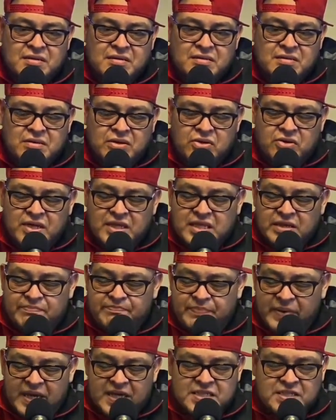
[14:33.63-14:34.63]
You're not the
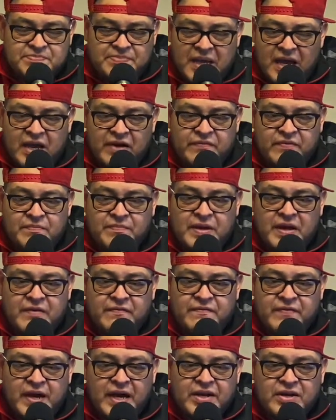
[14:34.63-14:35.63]
best pound-for-pound
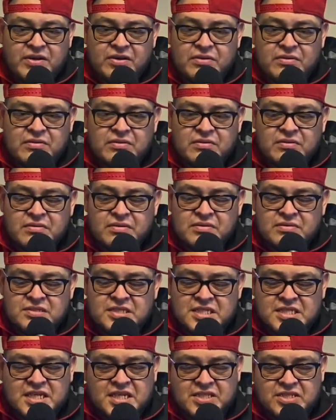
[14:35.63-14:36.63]
fighter
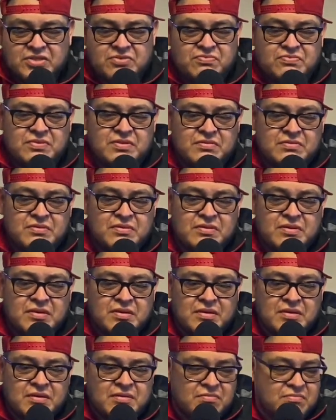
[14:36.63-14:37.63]
just because you're
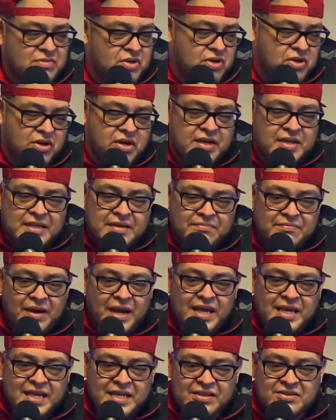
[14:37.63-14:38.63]
good on the
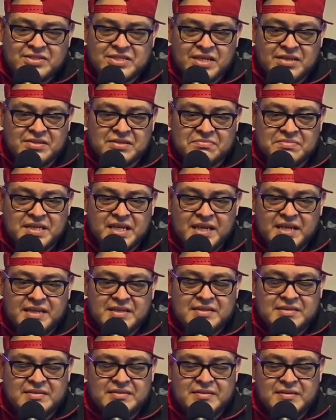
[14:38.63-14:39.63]
mic and you sell some tickets.